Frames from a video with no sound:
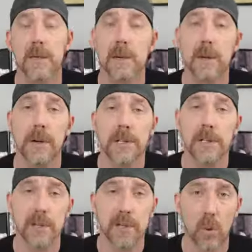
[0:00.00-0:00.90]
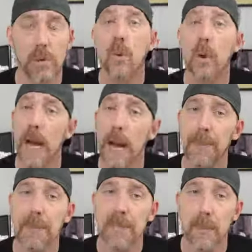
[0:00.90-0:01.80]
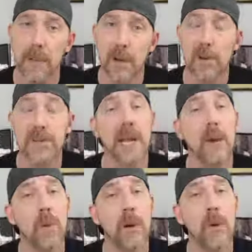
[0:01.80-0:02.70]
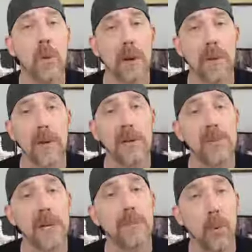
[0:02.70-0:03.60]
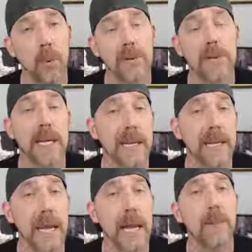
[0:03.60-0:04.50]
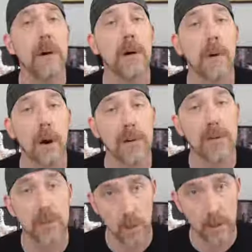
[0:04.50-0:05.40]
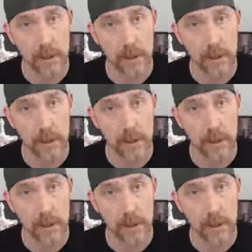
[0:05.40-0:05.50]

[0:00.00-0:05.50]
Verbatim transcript: the Valyrian Steel swords, what happened to some of those and will one of those be important to the end game of our story?